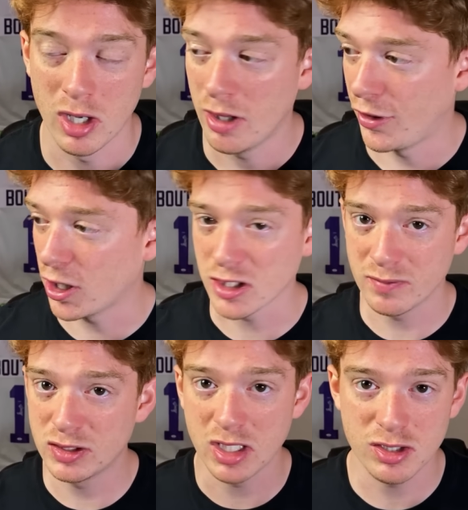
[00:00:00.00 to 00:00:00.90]
The
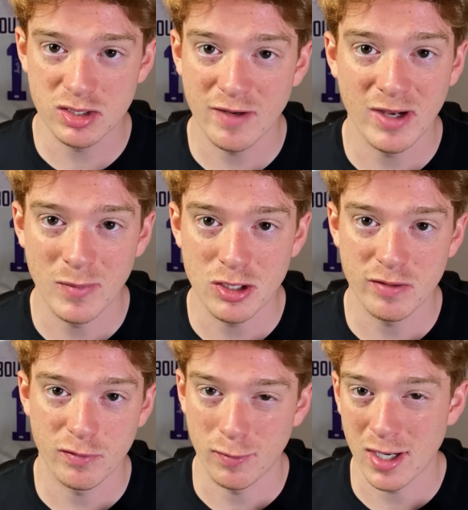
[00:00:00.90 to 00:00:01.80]
customization stuff I mentioned
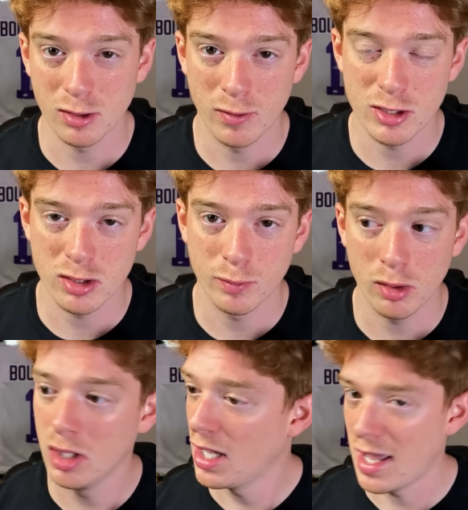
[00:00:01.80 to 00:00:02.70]
for regular Retro
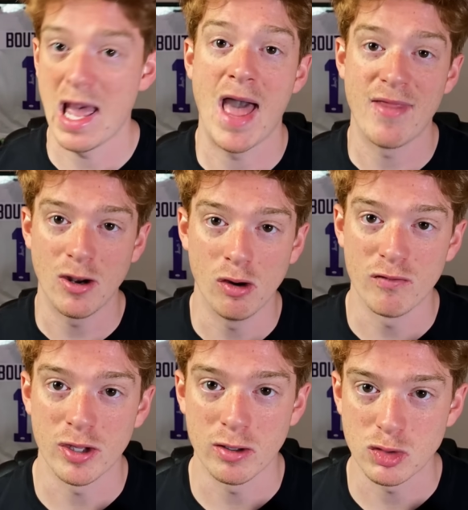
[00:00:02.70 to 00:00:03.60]
Bowl, add that over
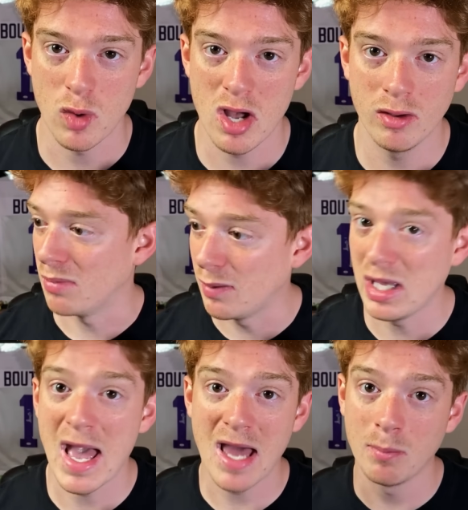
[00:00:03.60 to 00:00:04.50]
there as well. Maybe
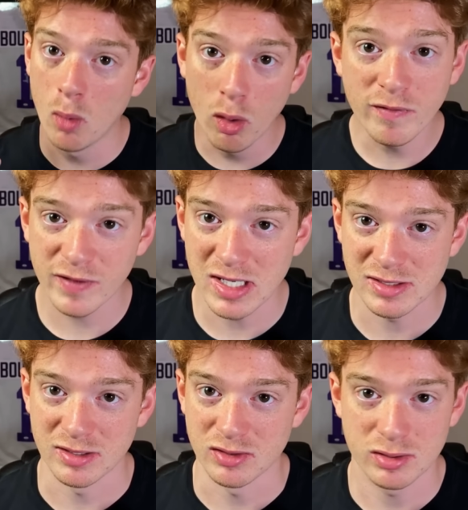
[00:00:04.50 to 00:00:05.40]
add more
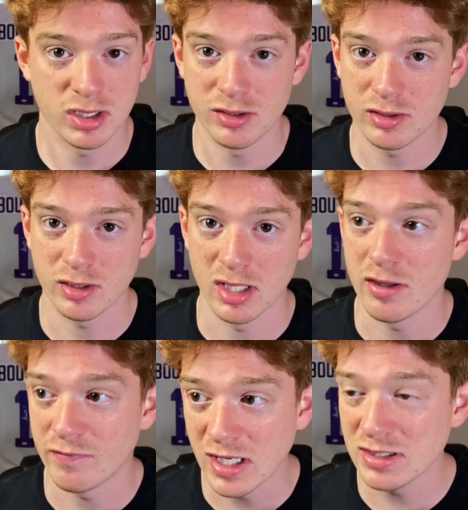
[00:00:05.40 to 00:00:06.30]
faces. Since the
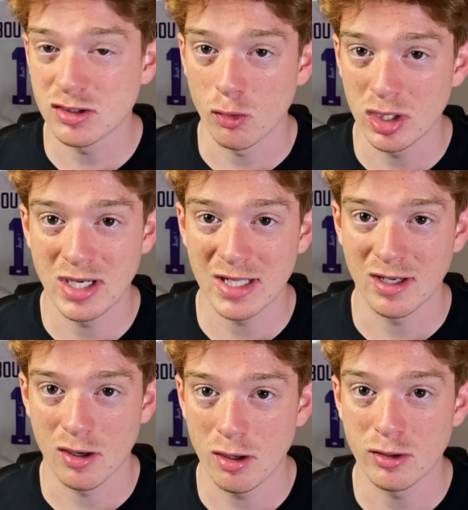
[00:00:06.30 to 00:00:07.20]
faces are really not
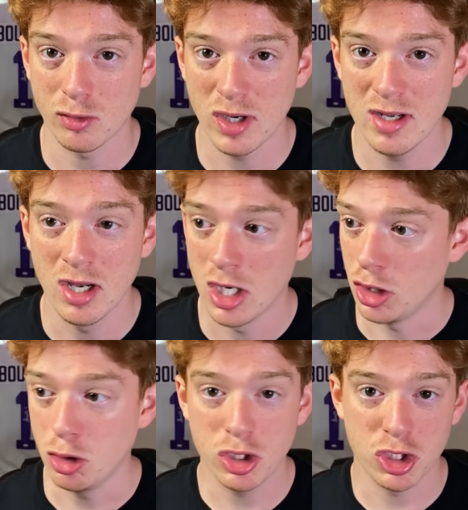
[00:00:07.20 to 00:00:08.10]
that hard to create,
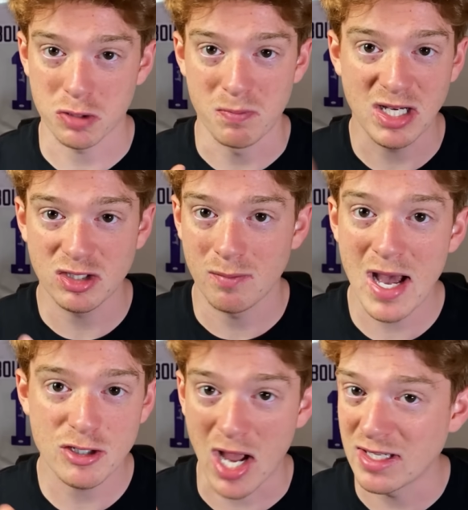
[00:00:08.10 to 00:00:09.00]
you could just mix and
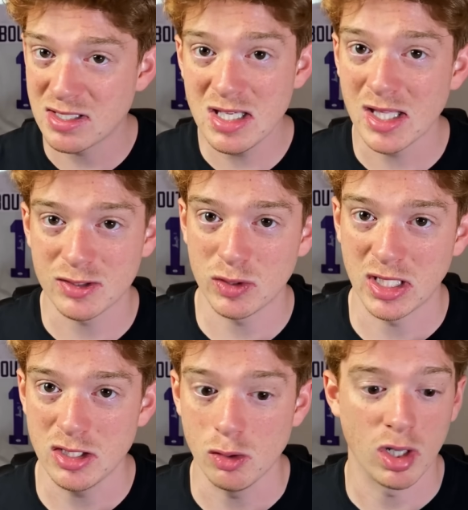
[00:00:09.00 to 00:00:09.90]
match. I see that's what they
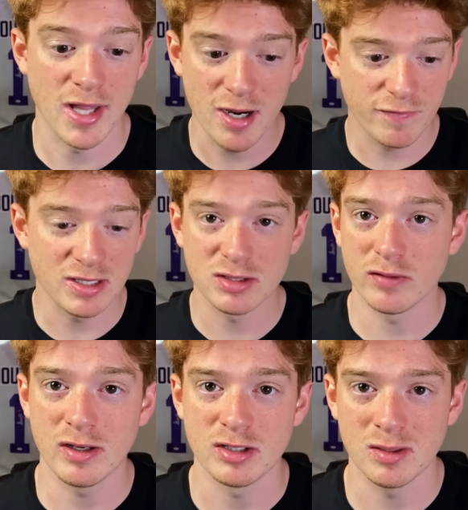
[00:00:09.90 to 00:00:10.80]
do. A lot of faces are
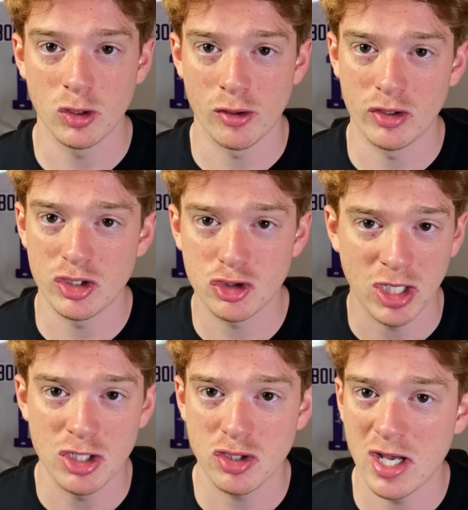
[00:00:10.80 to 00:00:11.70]
very similar. They just
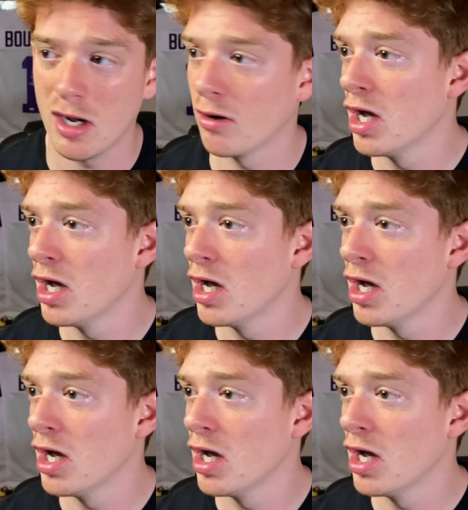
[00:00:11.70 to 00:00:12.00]
change the hair,